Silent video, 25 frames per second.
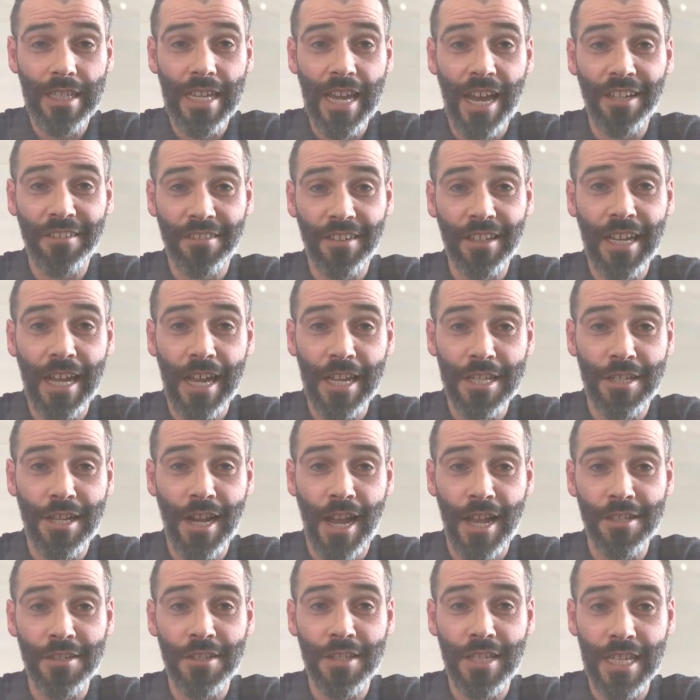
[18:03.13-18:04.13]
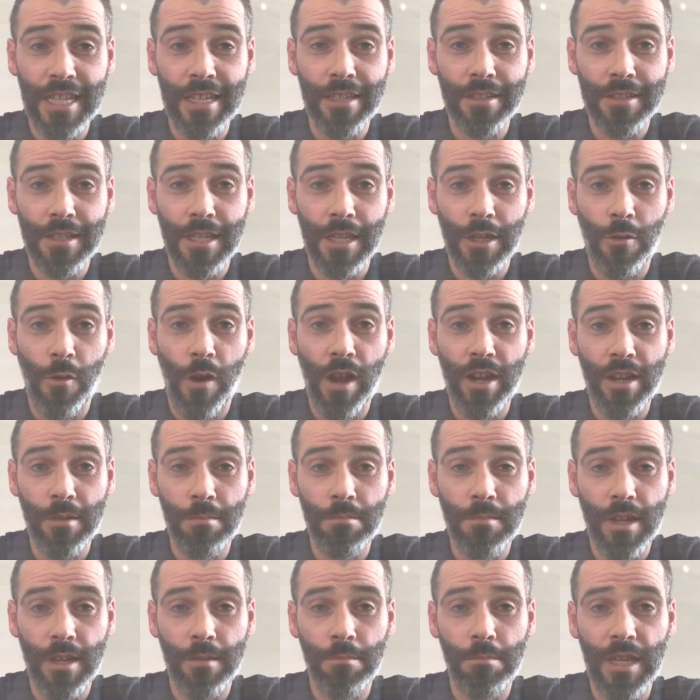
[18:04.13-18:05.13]
You actually get a chance to go in
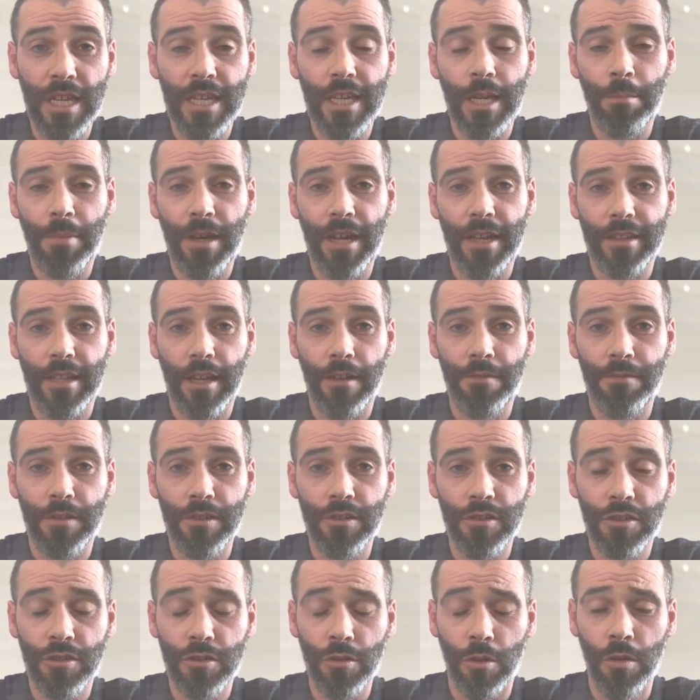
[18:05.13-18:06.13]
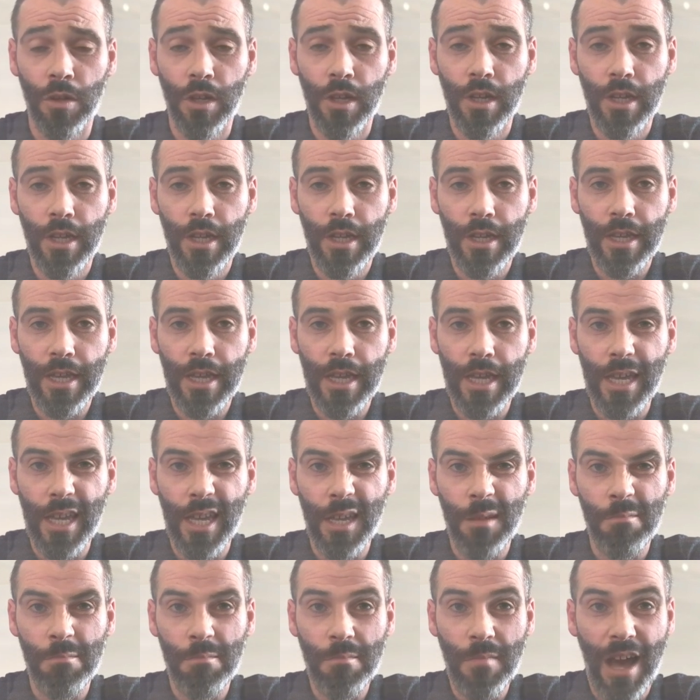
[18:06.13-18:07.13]
and make a bit of difference. So
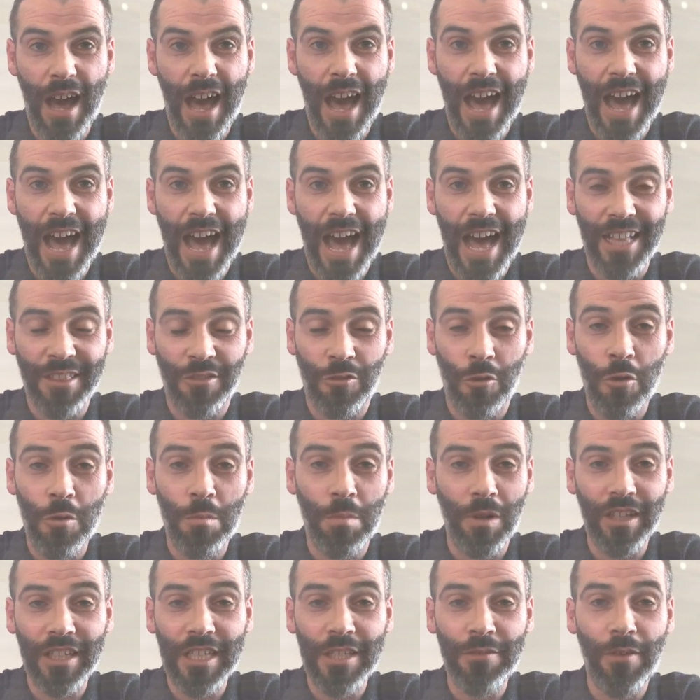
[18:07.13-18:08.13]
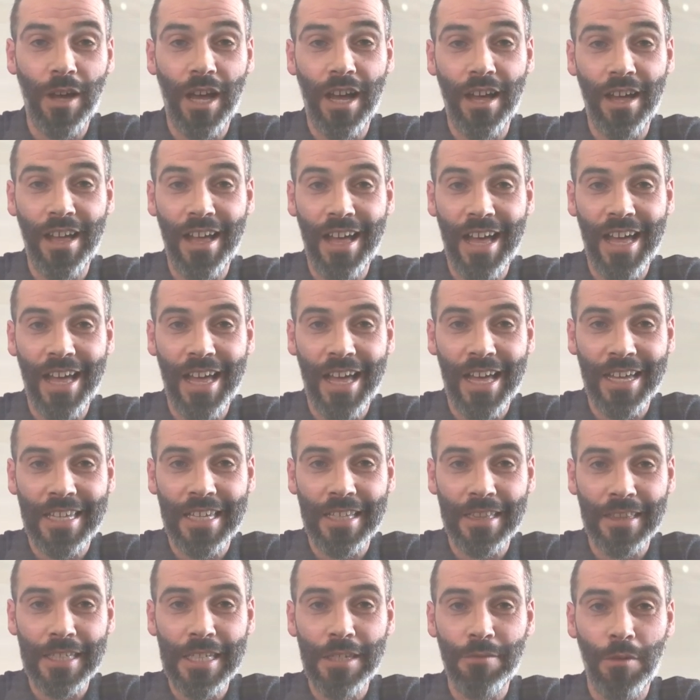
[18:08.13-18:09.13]
I do believe I
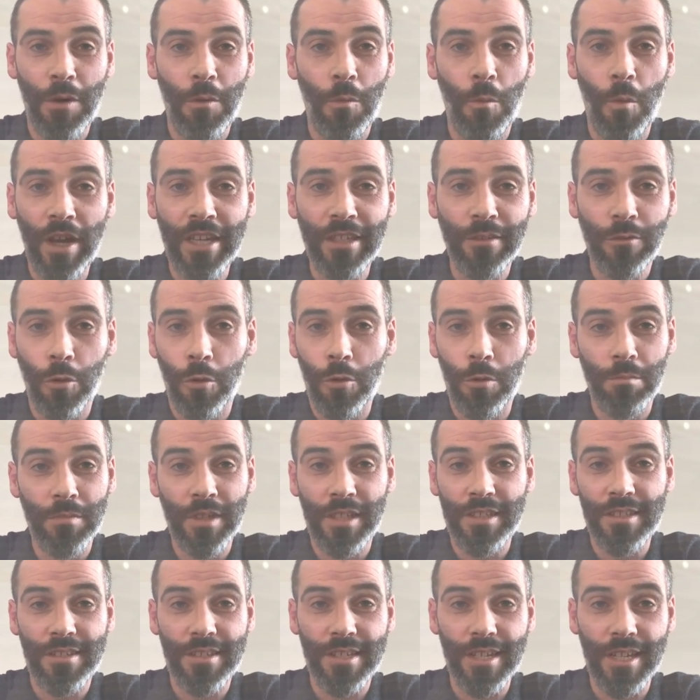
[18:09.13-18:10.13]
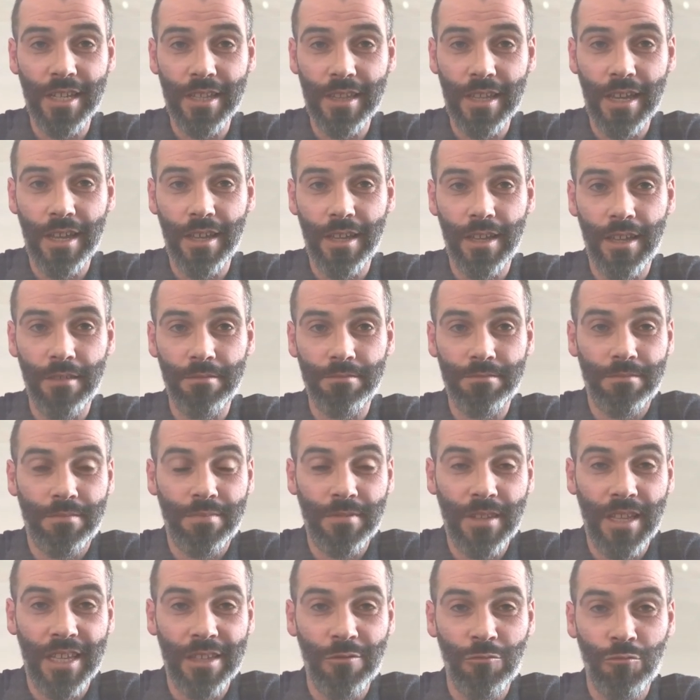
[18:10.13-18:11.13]
can leave it wide open and say that
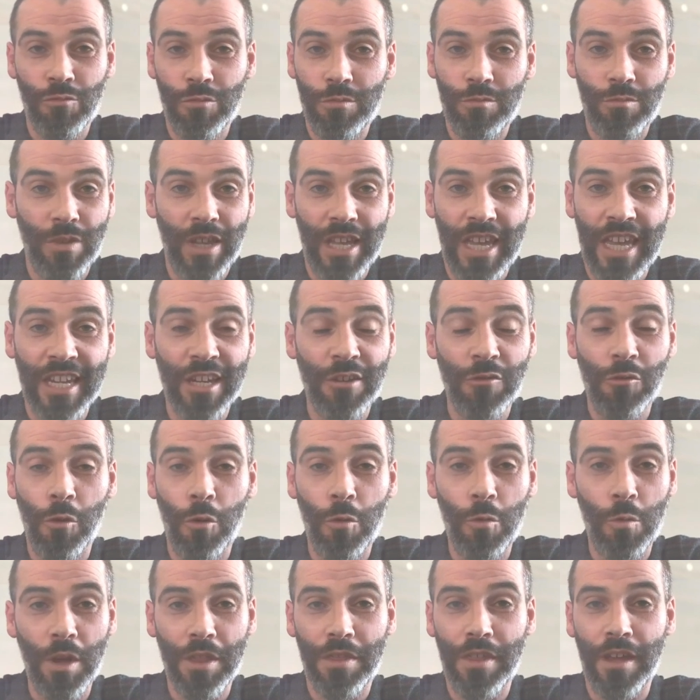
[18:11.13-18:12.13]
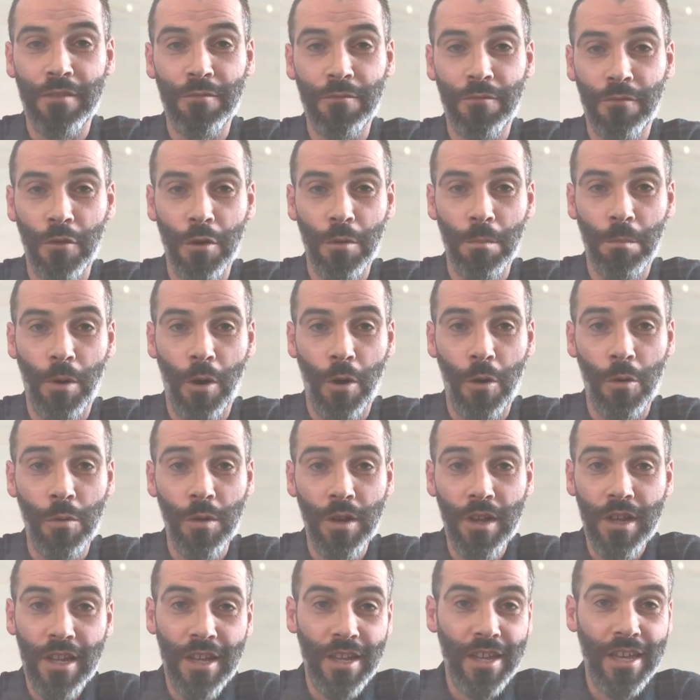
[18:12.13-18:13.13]
any role within
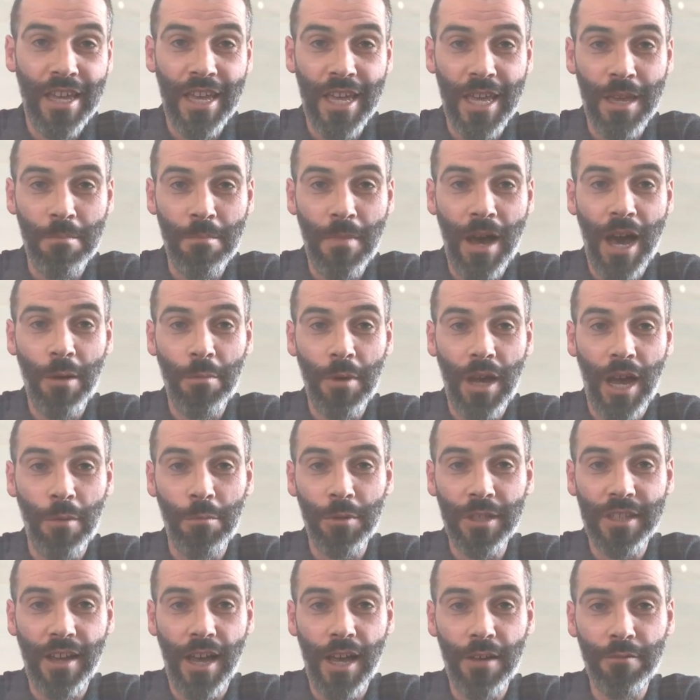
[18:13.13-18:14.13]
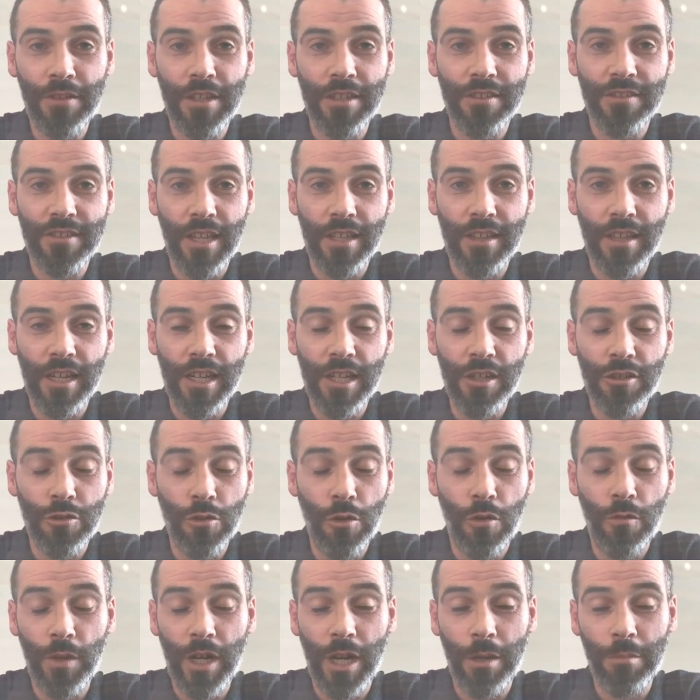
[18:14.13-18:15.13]
football, I would have
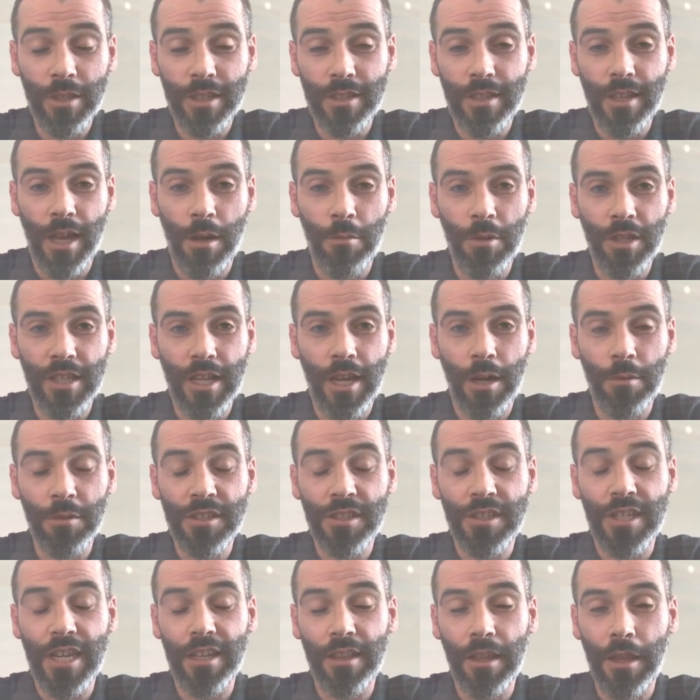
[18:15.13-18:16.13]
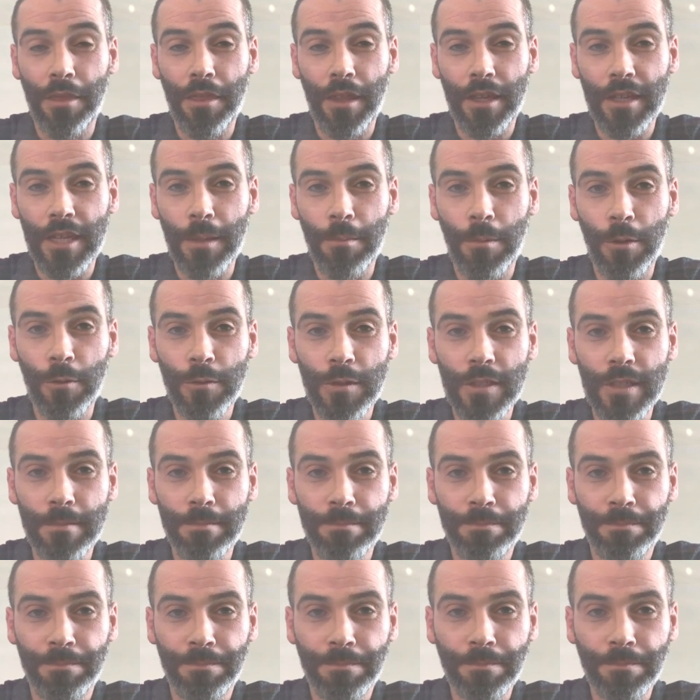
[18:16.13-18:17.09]
consideration over. I would certainly think about it.